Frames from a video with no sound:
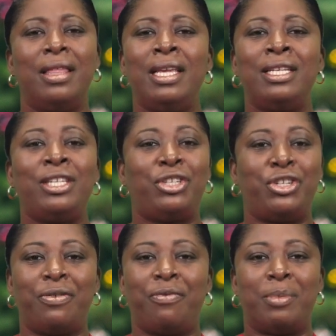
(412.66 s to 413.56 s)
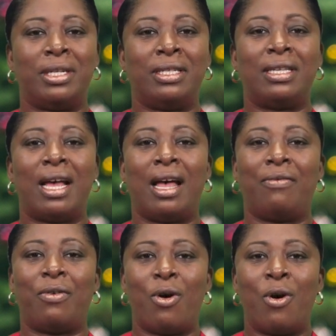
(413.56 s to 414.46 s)
These achievements
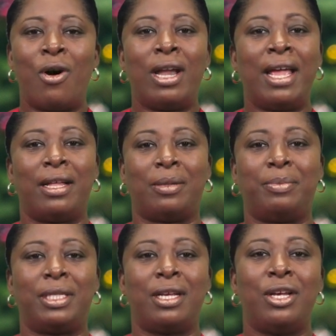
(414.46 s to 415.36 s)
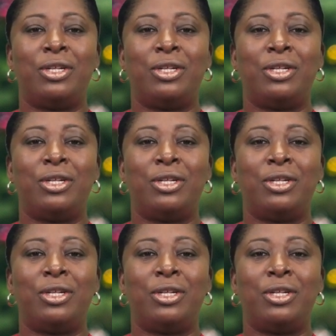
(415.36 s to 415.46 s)
have all helped